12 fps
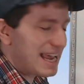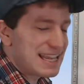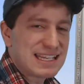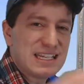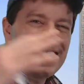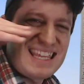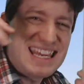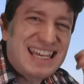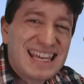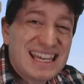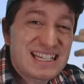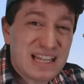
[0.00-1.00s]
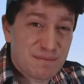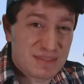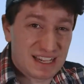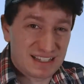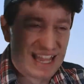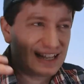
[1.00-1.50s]
as in thinking
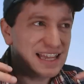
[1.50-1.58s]
something. Like,